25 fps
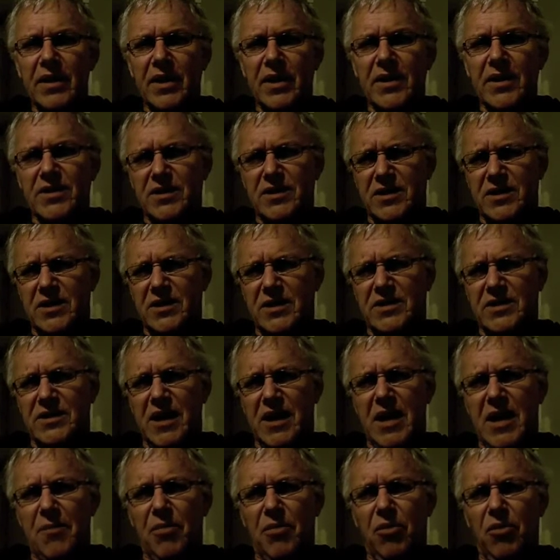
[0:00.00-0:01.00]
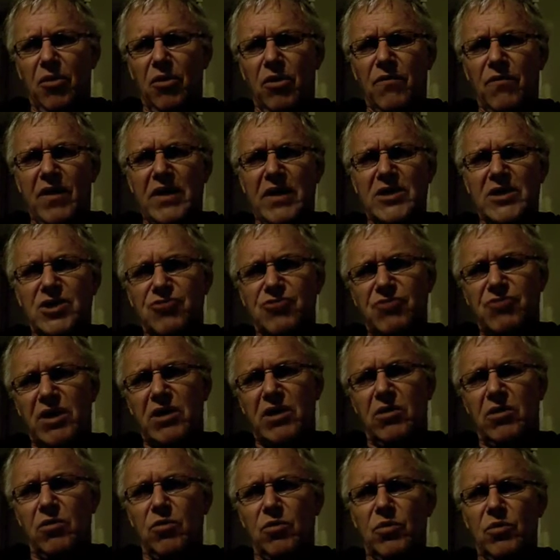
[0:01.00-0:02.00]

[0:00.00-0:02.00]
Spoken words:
It's an example of our struggle